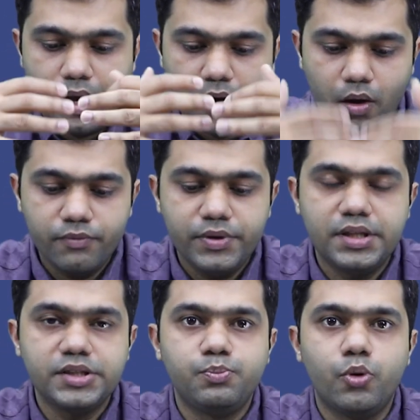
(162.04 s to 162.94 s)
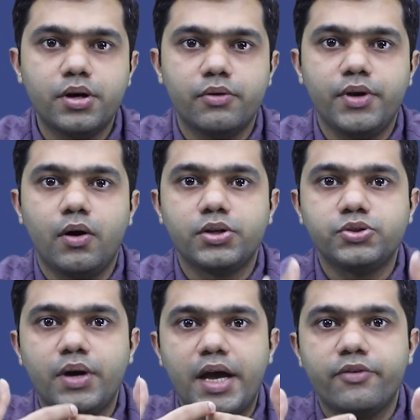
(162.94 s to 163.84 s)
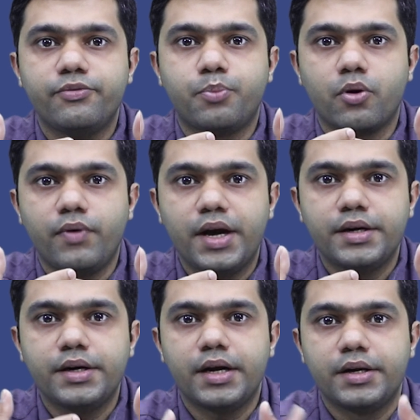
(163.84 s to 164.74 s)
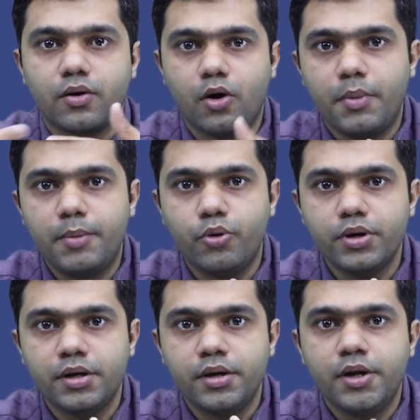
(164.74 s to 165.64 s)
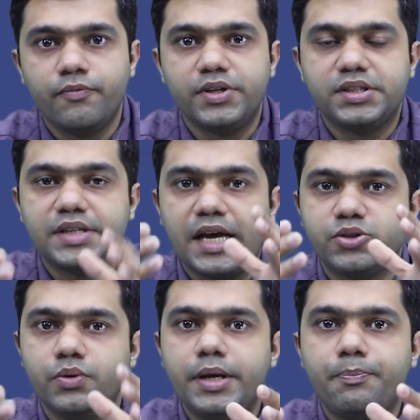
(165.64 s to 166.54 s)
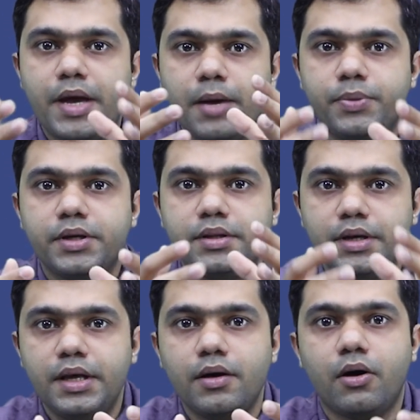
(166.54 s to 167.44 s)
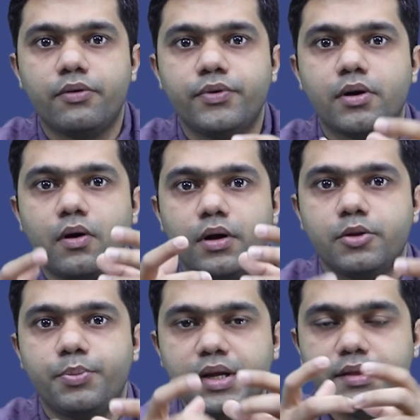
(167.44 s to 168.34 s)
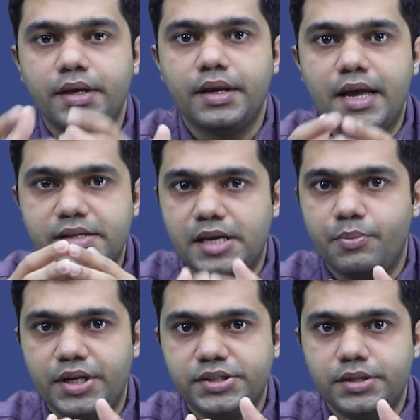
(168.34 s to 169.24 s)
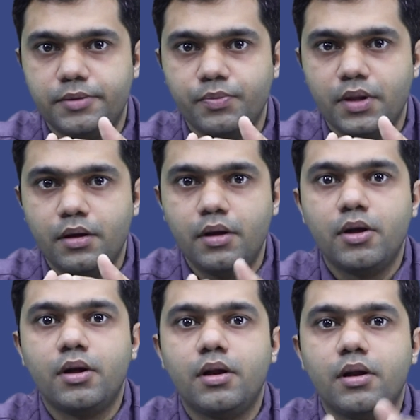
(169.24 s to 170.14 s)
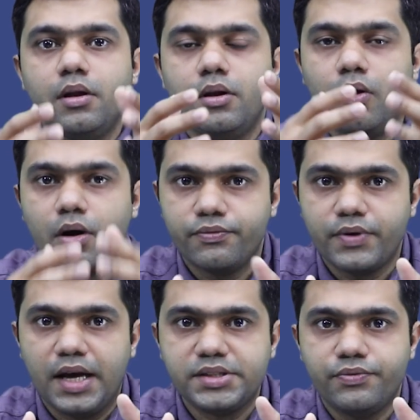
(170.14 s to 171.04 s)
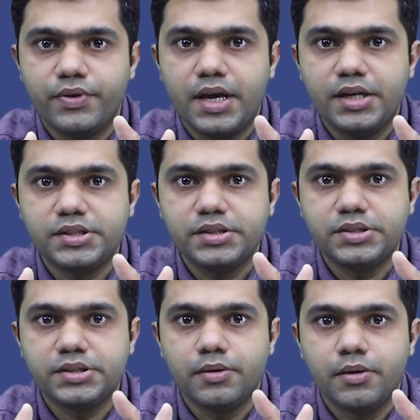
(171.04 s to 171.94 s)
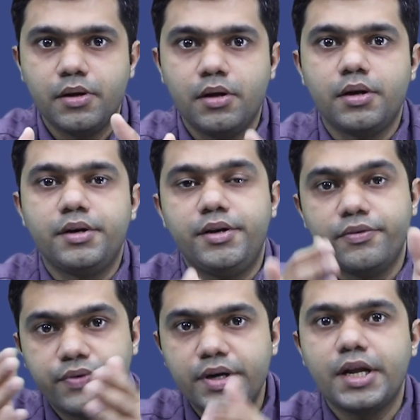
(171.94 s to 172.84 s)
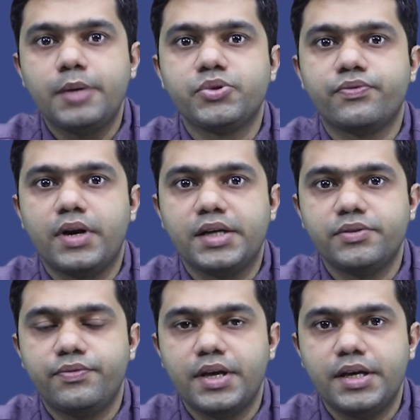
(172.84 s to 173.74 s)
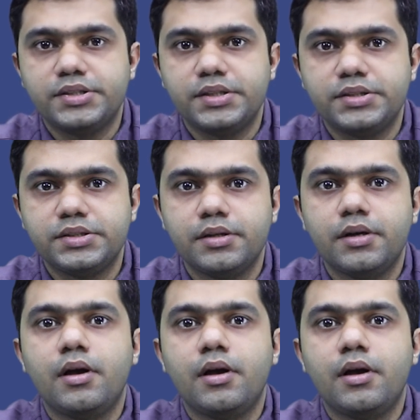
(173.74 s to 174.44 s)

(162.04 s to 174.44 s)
Along with this book, we also have provided a trauma book, which is actually paper 3 of your orthopedic theory examination. A lot of classifications, different types of classifications,